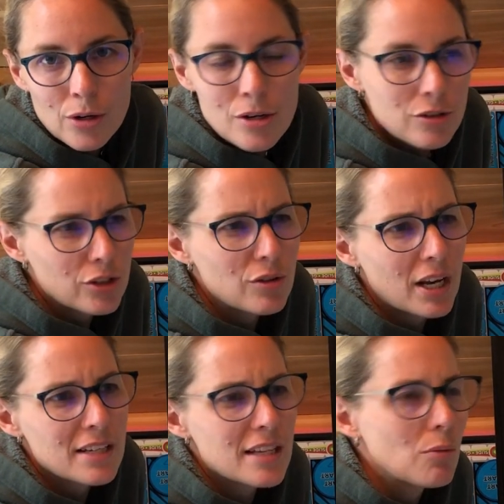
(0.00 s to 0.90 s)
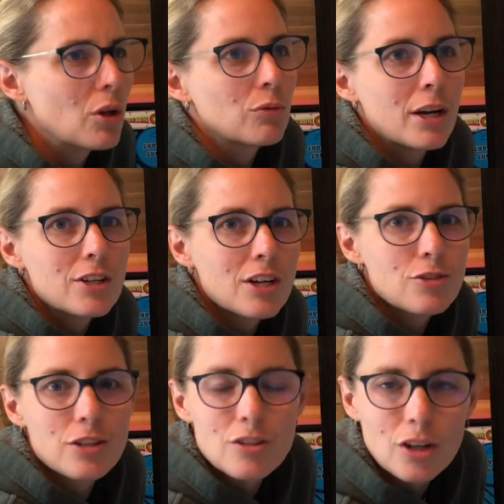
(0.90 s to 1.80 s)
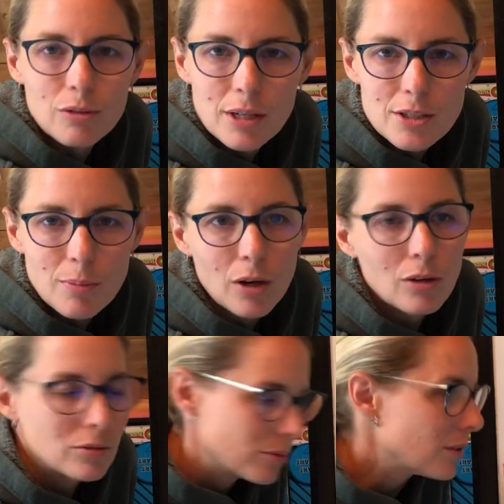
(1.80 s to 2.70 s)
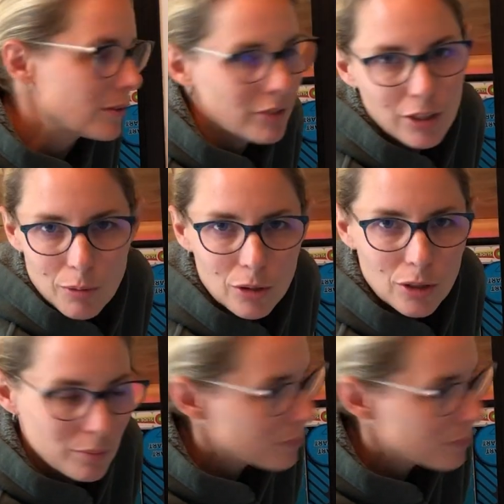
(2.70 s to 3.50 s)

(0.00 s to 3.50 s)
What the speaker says: So you can't say, well, it rained yesterday, it's not going to rain tomorrow. Well, it very well could.